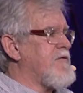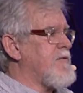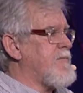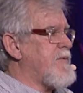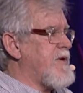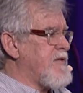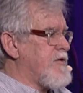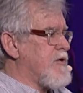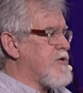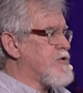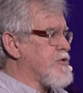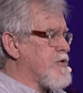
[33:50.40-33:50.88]
to
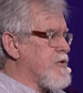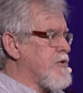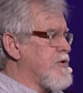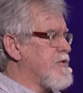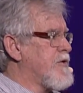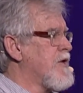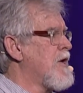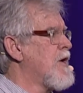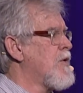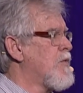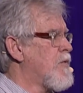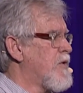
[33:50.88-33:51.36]
be the
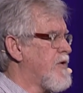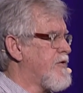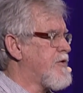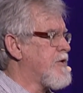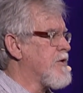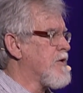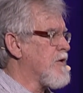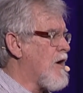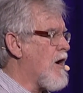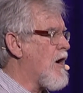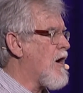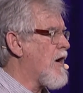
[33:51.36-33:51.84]
truth with
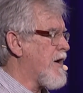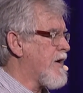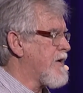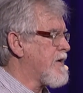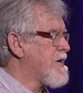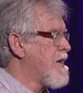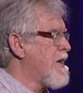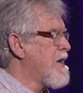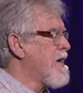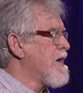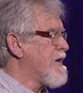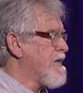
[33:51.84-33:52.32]
your heart.
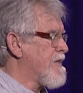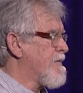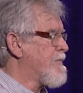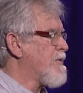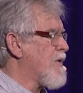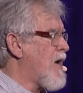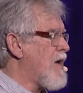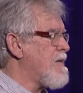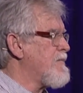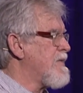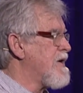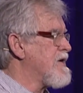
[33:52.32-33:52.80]
Now, the
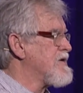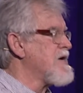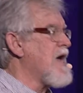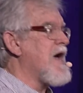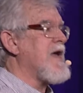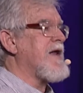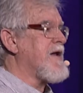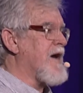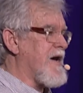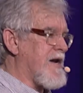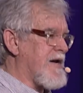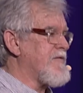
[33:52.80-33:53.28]
problem is,
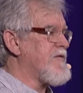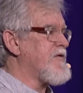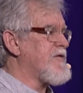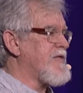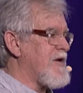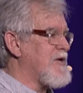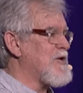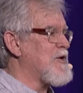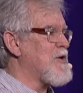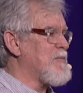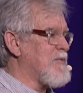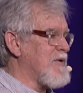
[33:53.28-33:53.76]
not
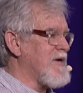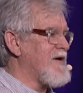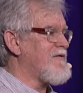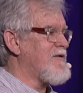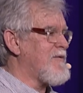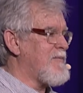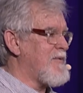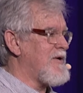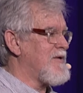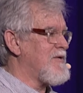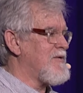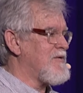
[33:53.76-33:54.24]
everything you believe
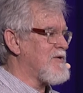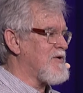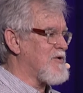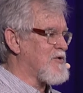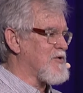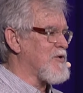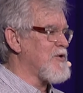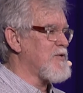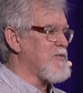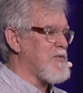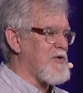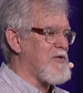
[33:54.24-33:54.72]
to be the
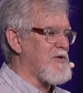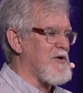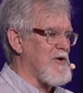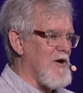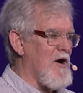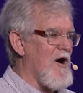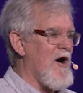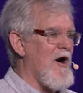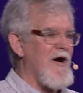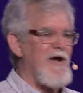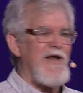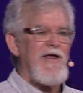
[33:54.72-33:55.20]
truth with your
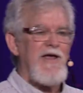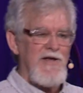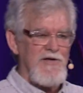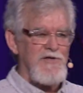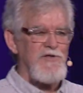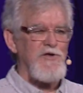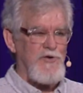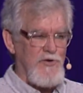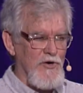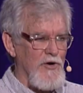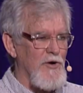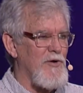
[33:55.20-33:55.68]
heart is
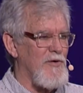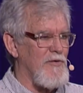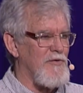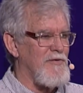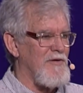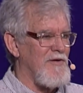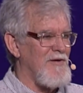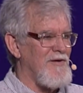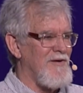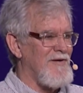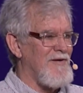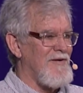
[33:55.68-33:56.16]
the truth.
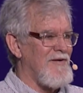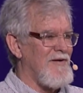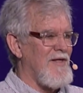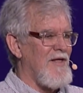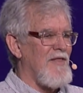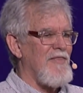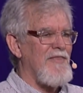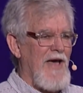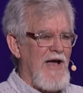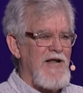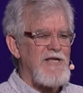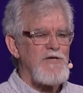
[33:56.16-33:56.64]

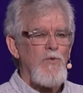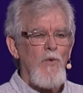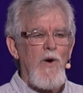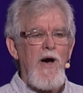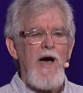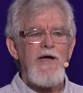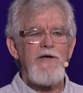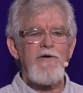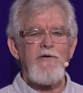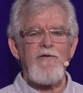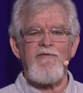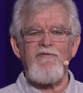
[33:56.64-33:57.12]
That's
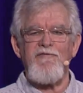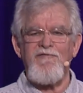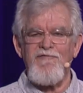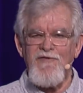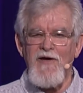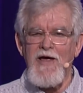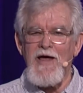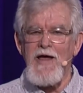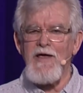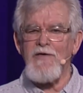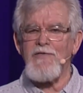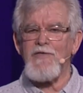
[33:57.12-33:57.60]
why your
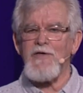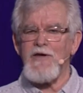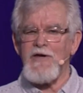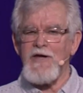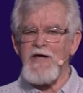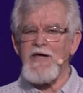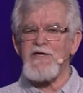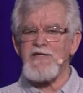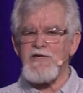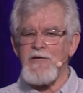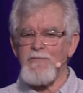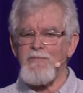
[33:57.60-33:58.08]
faith
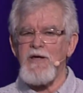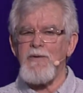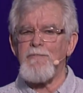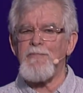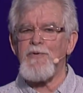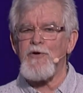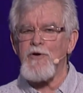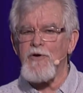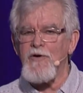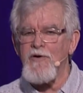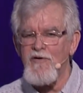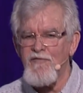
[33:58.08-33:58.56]
needs to be
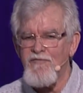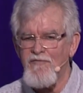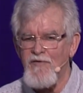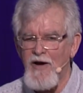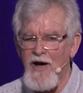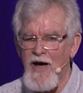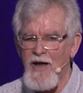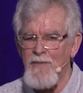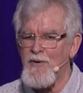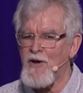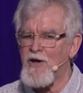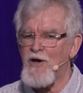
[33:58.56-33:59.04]

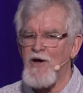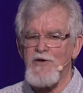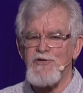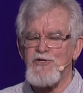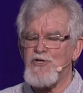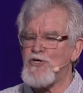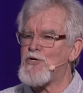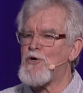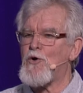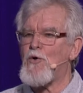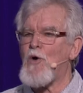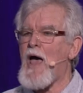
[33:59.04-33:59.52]
purified because
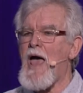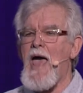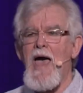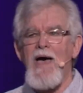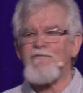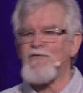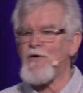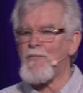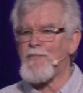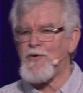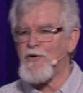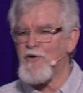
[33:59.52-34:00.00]
you don't
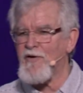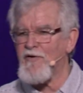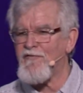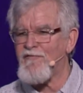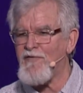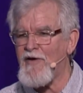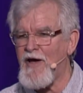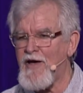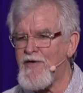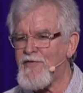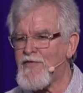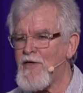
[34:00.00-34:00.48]
have a pure
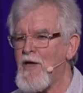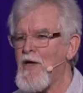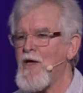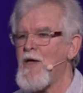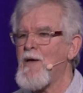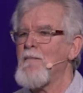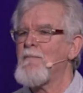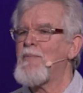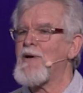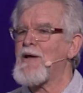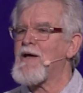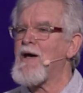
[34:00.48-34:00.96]
faith,
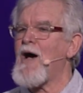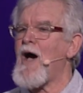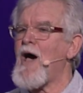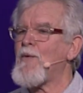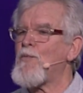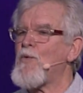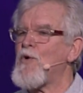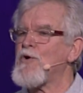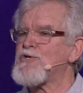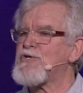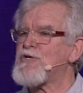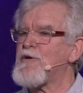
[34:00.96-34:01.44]
but God
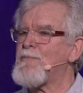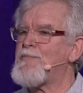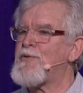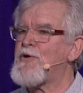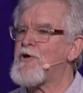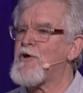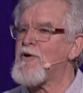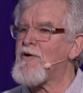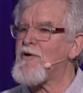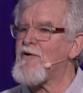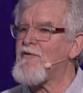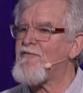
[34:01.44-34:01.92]
wants to
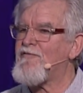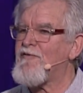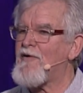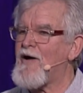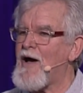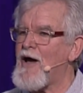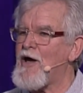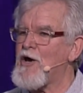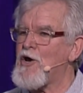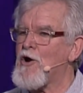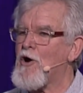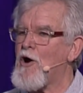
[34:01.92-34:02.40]

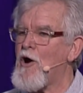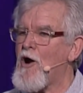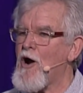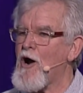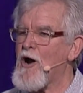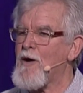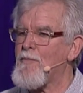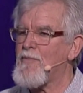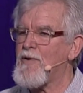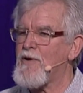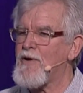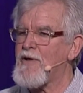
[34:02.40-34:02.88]
purify your
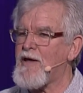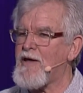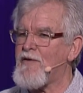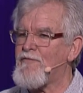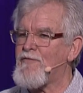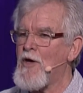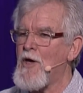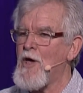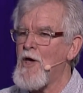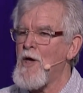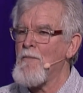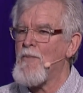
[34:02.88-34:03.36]
heart belief.
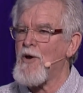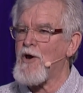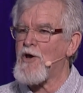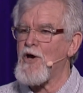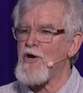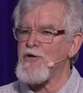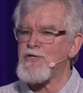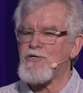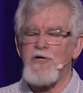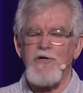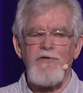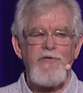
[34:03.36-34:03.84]

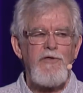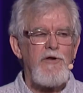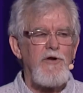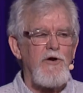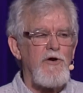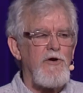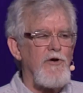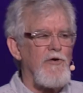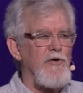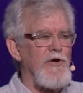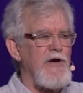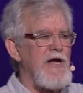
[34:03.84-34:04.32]
Because to the
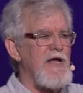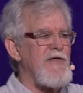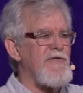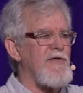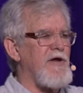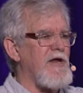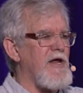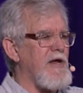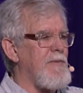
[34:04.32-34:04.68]
degree that